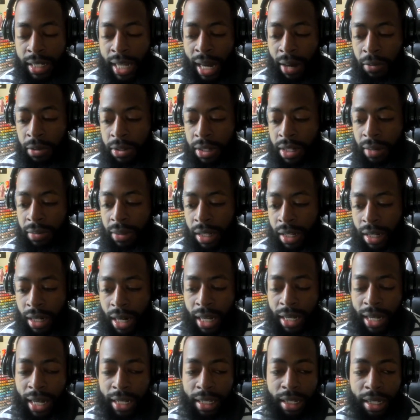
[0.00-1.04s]
that was something that I
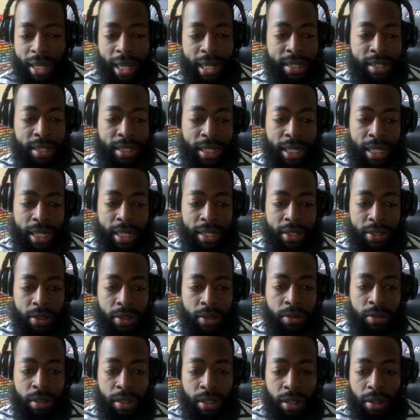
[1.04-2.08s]
liked a lot as a kid
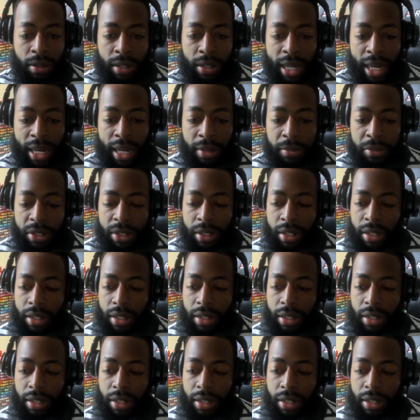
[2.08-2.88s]
too, games.